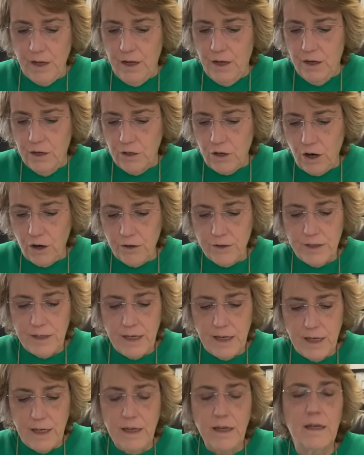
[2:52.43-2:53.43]

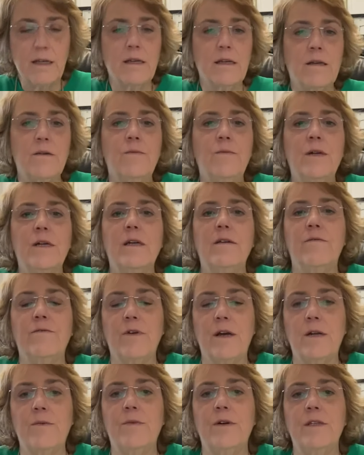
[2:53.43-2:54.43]
cursing when
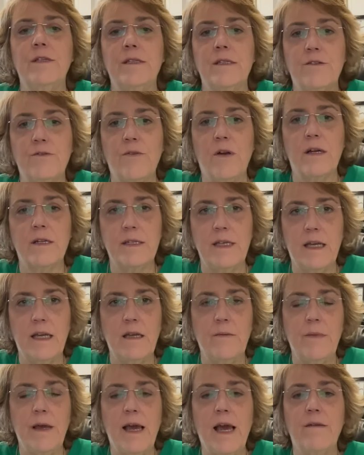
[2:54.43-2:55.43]
confronted with
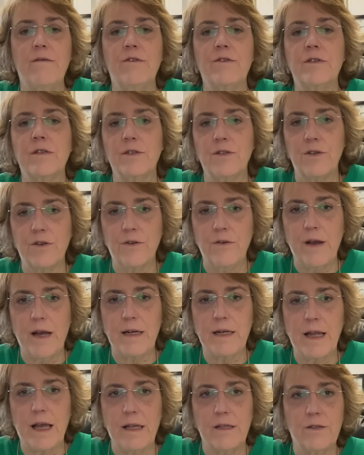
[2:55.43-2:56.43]
drug-seeking behaviors is the
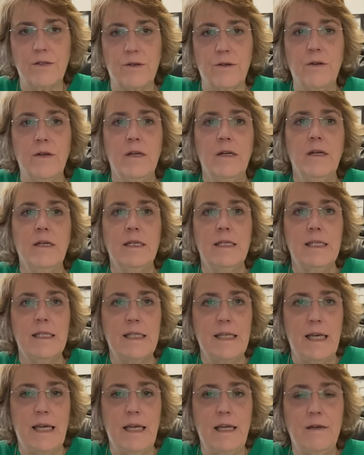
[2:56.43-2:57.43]
correct answer.
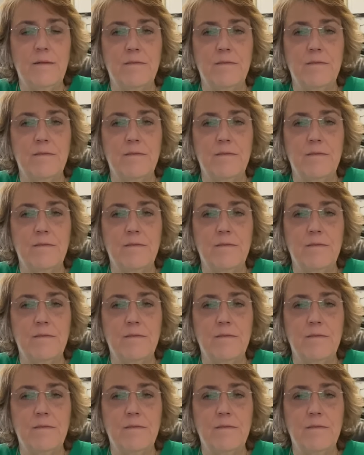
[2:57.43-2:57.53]
C.